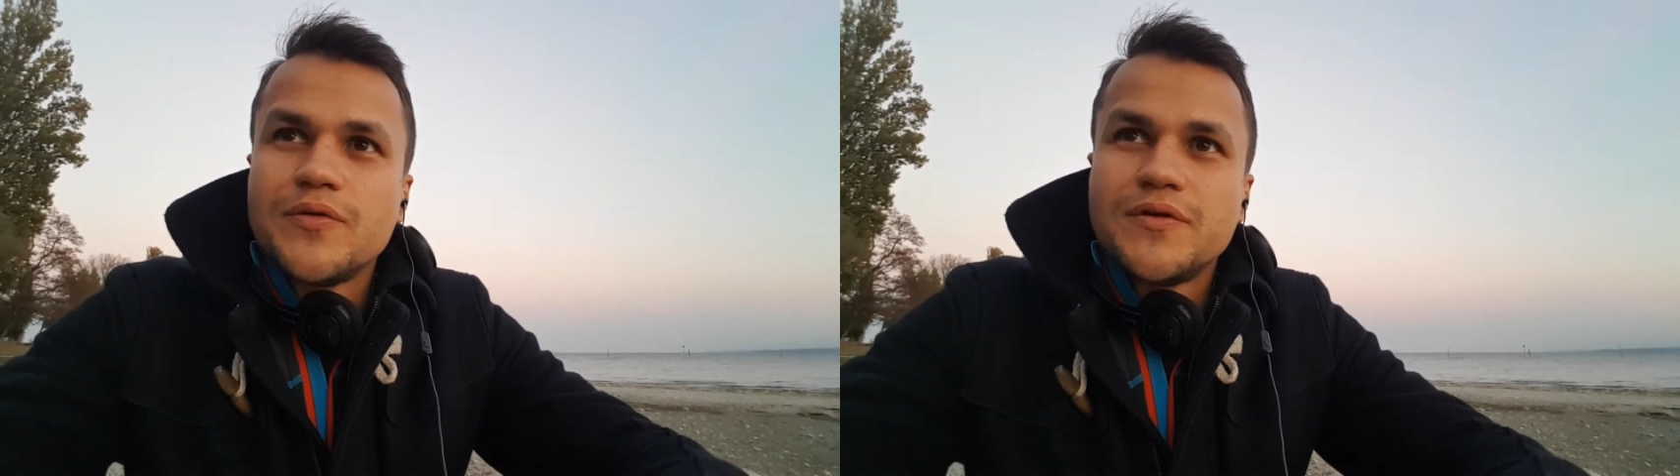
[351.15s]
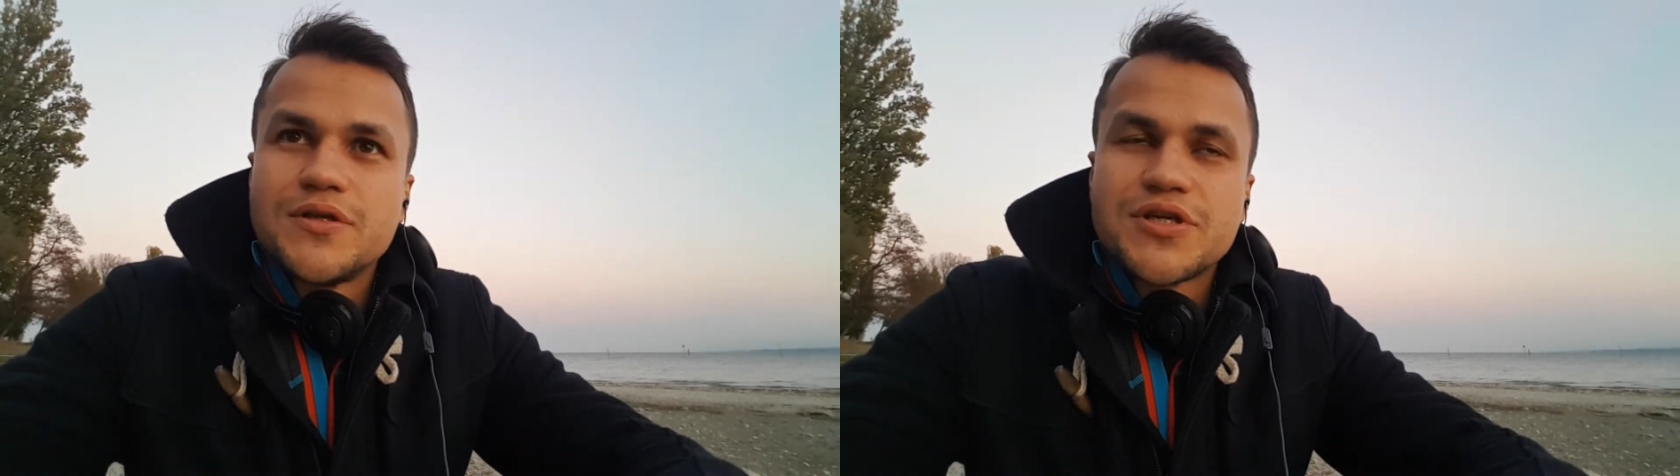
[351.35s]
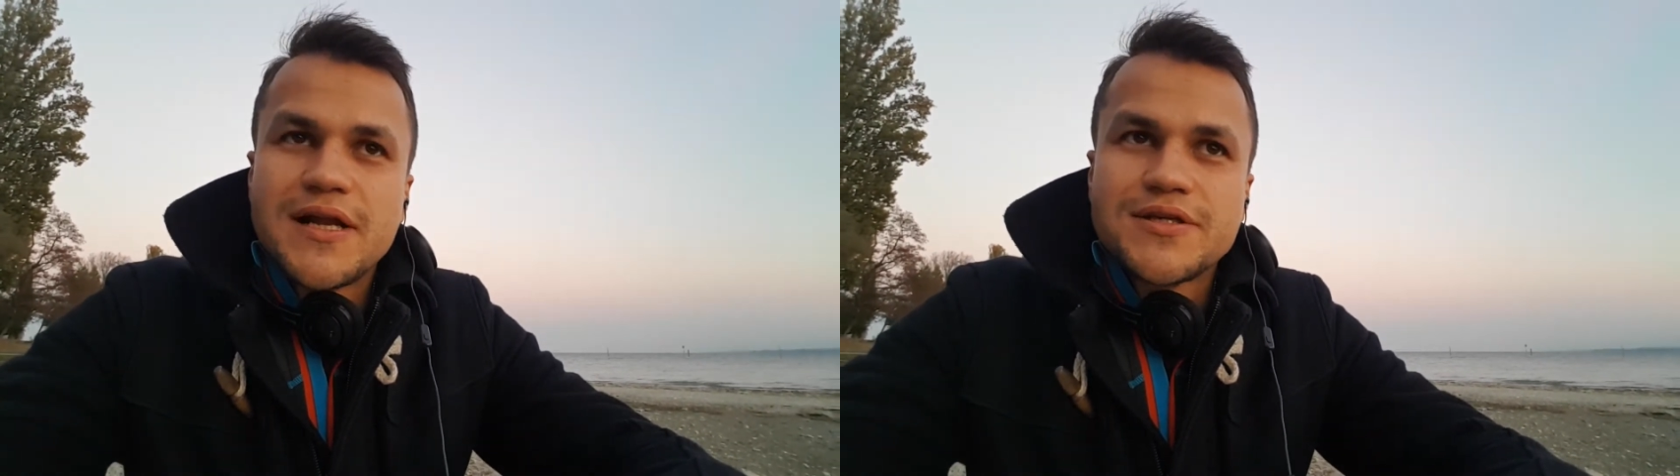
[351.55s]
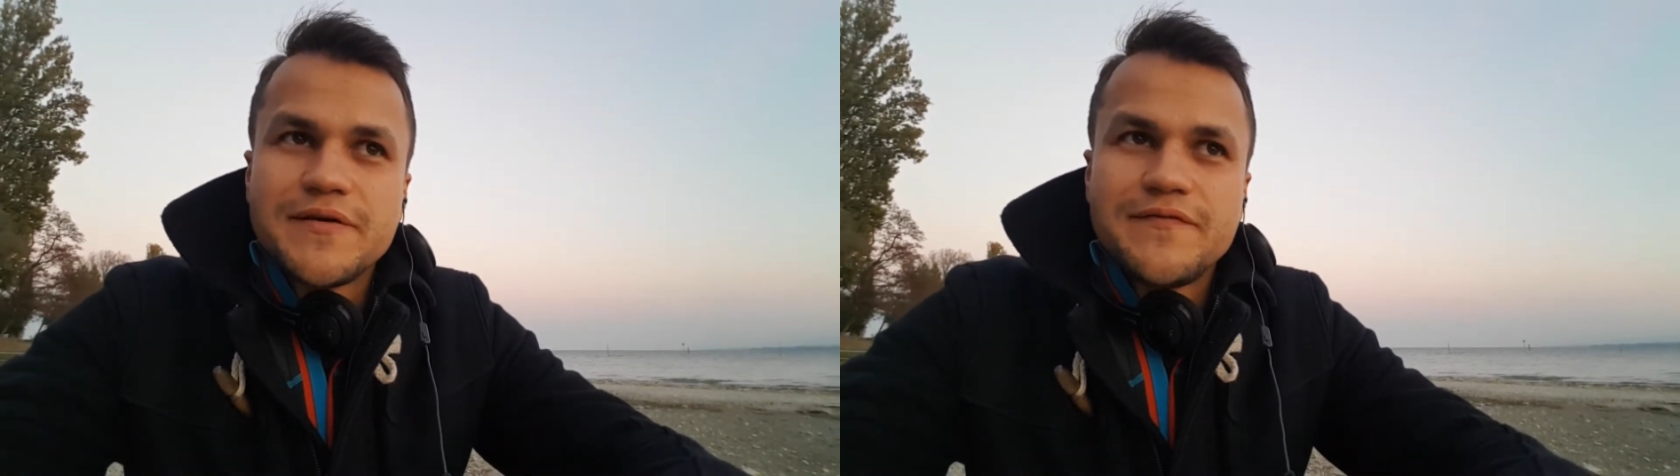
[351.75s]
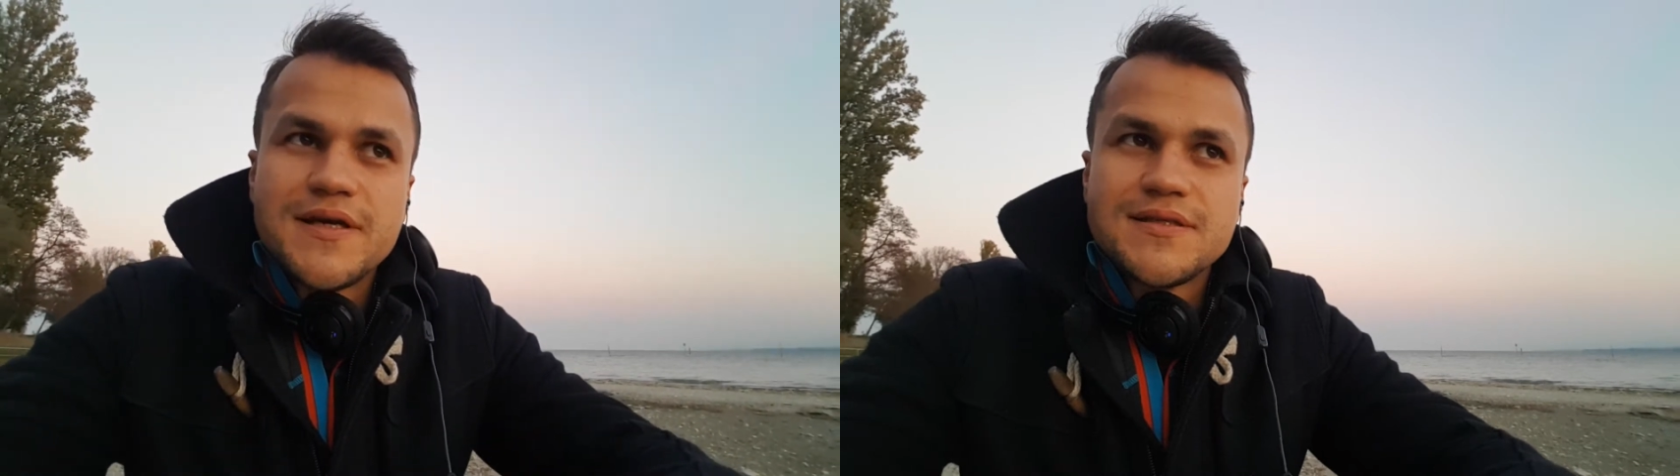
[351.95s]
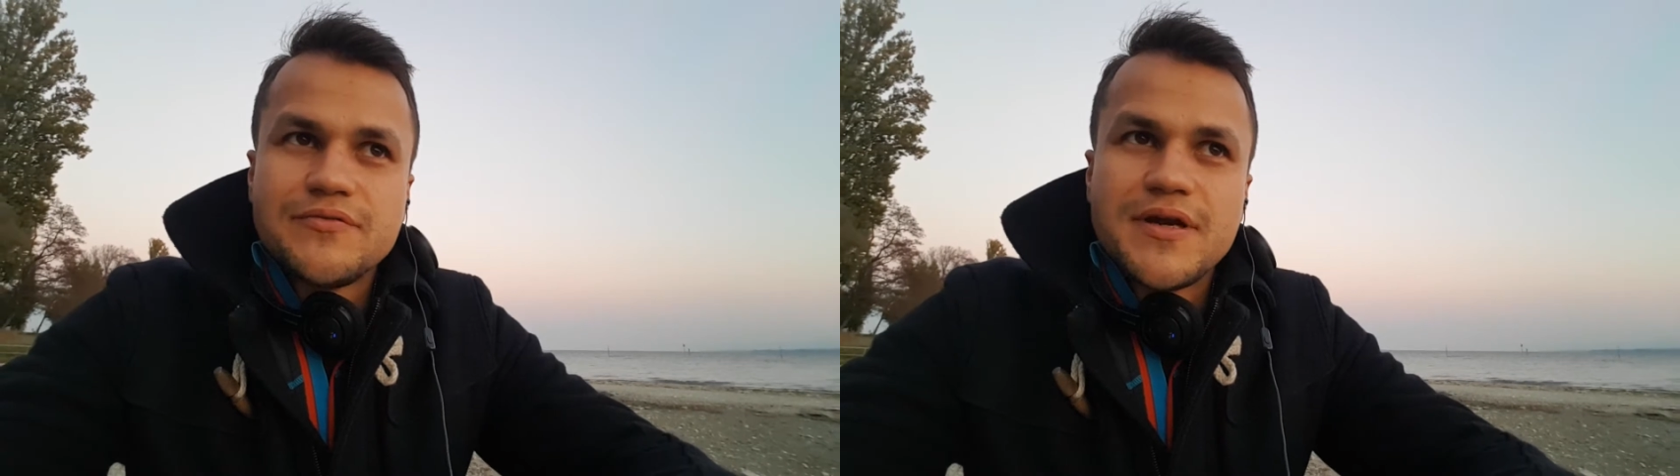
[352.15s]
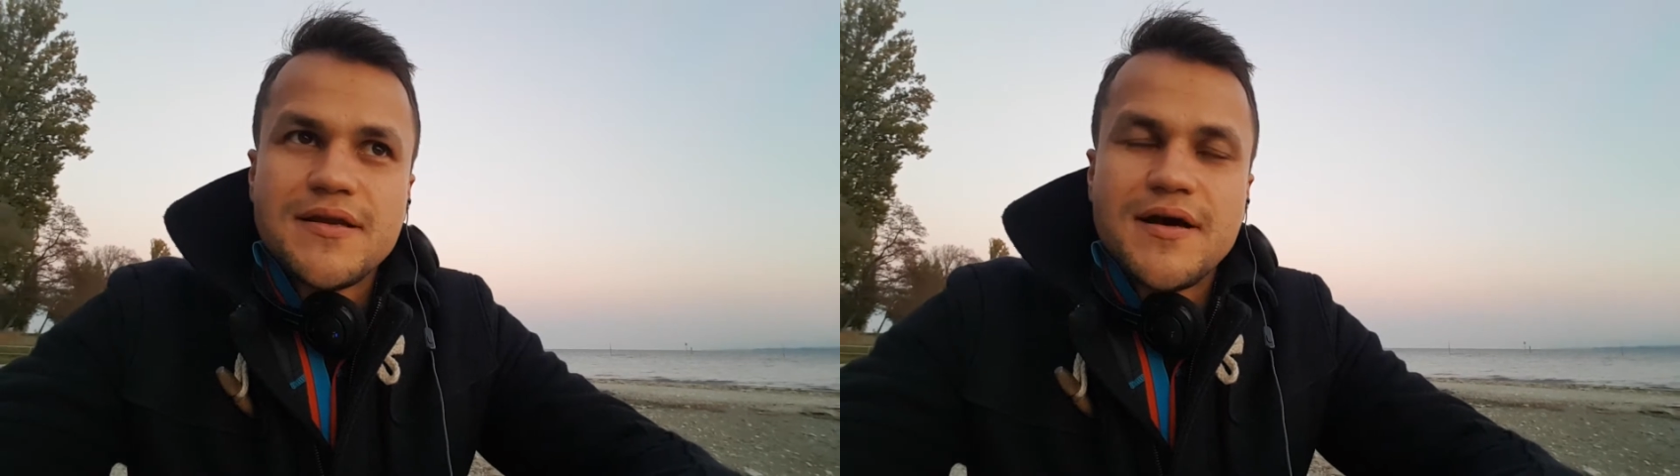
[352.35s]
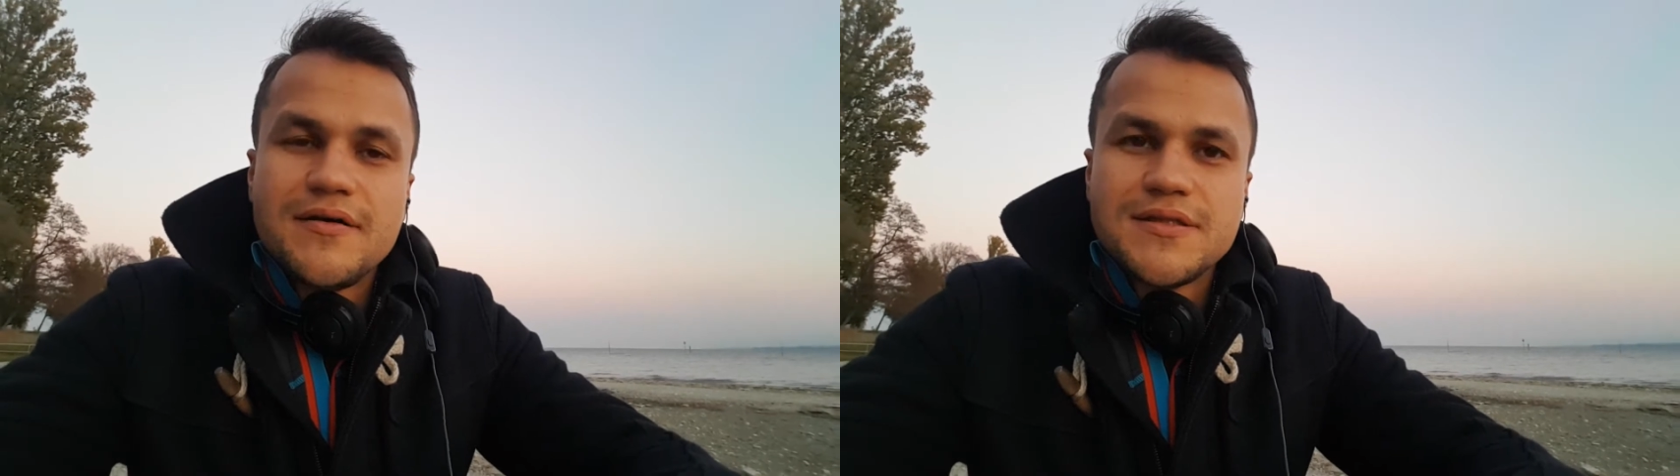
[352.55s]
the challenge I'm facing right
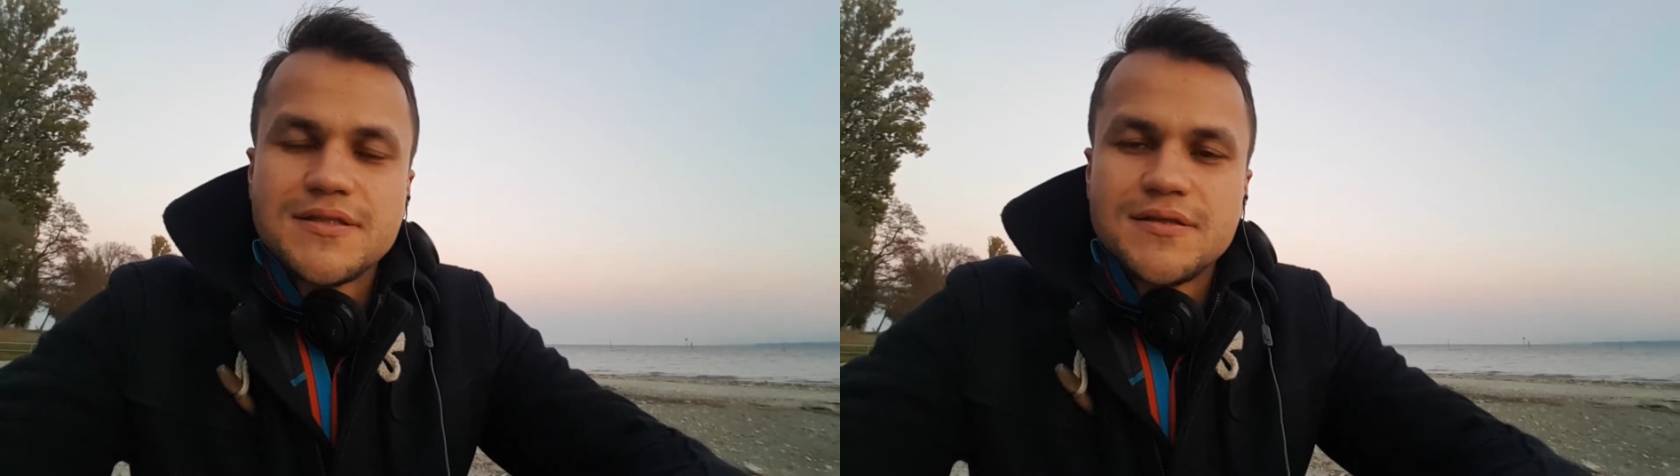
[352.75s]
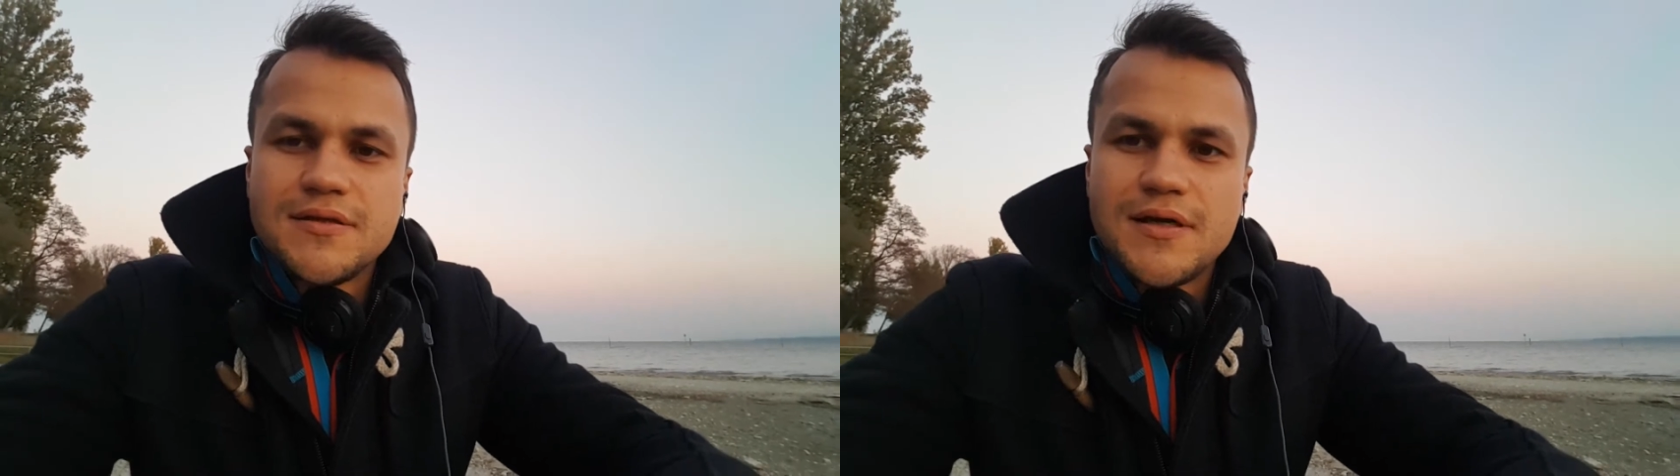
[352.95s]
now is